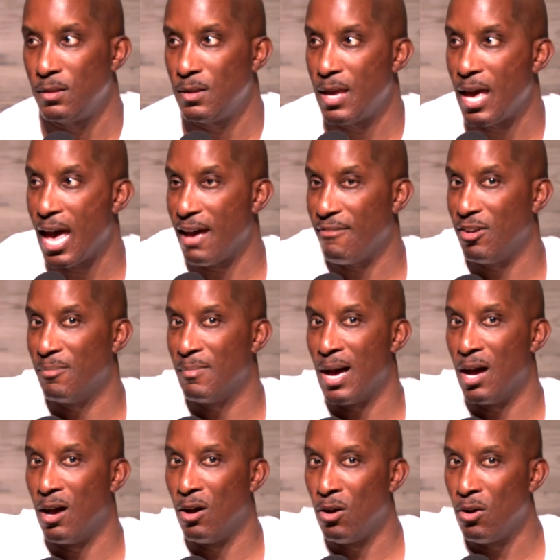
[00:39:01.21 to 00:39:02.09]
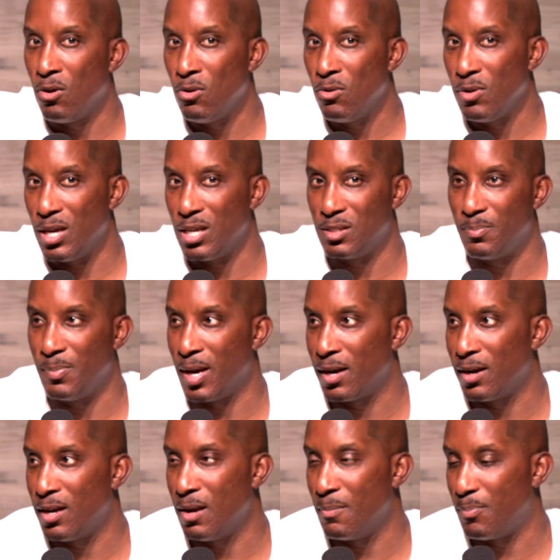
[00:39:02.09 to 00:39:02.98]
having my own is
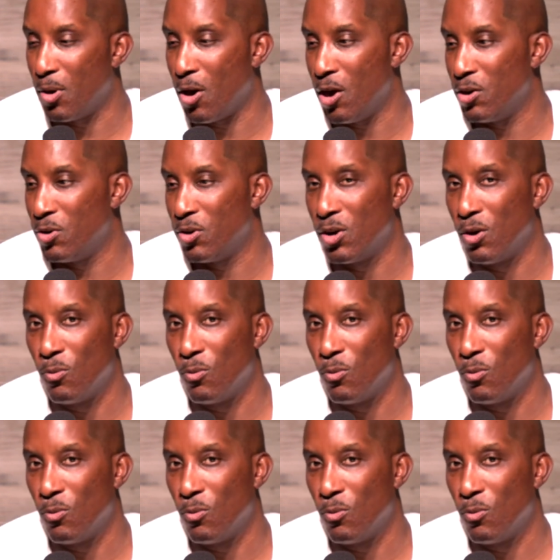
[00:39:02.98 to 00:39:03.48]
better than partnering or